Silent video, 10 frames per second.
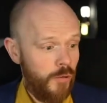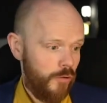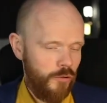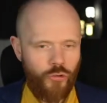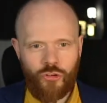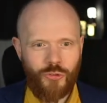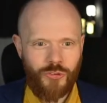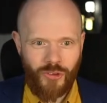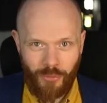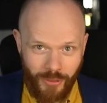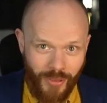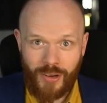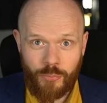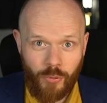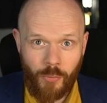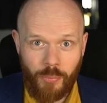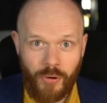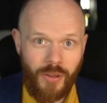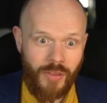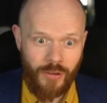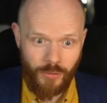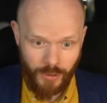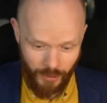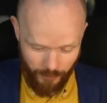you choose something that is proper, and then you can